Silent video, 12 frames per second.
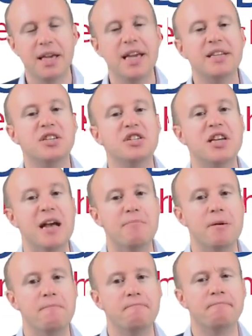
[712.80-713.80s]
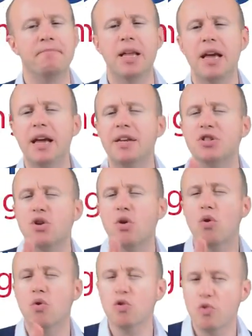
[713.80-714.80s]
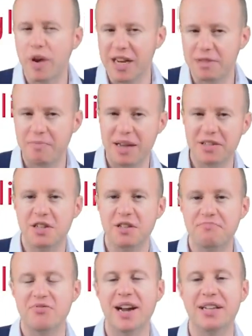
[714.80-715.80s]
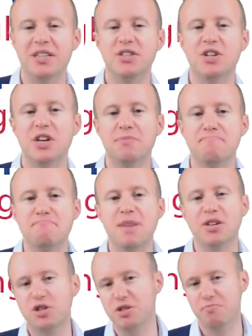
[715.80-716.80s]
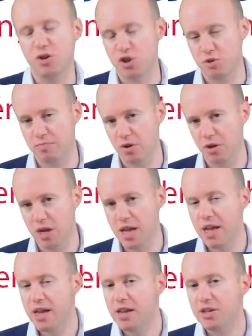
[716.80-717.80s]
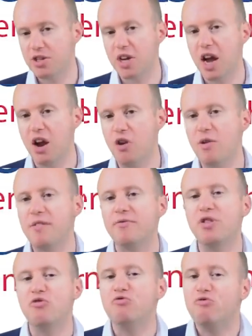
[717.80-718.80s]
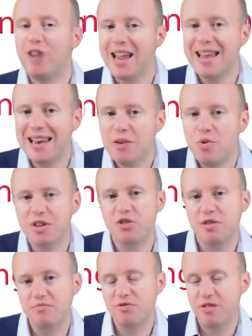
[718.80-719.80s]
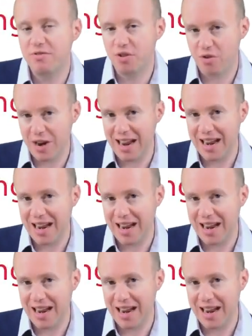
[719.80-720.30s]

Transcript: Here's a tip. It's always better to practice as much as possible. So if you really want to improve your